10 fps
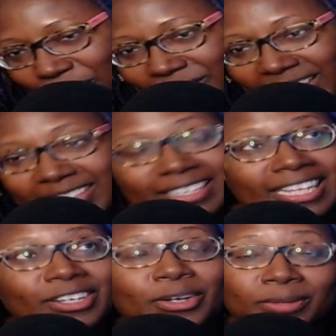And they're
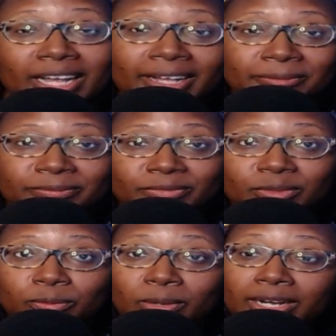like, "Okay,
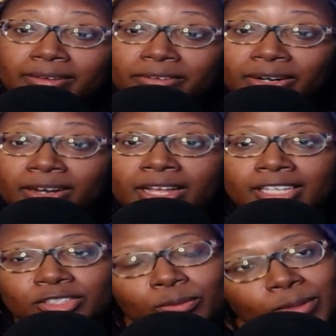whatever.
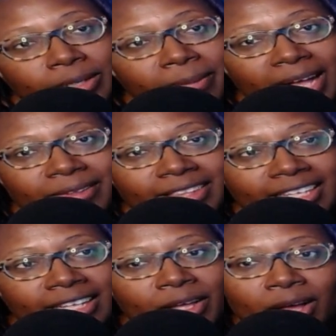So what about the